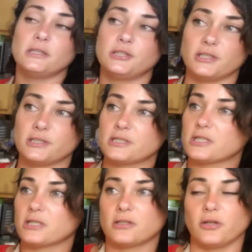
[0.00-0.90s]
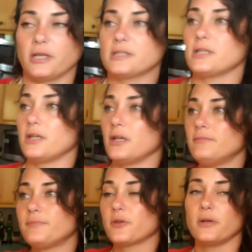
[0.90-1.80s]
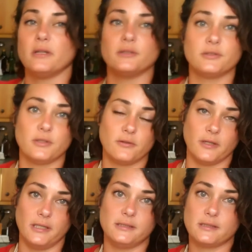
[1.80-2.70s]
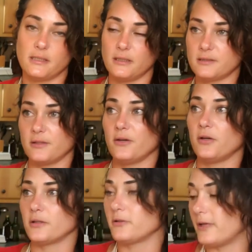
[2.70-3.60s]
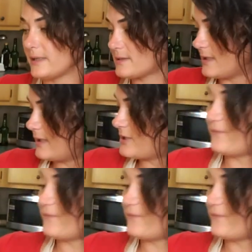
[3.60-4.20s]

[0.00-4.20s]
just cook it to 300 degrees to the hard crack stage.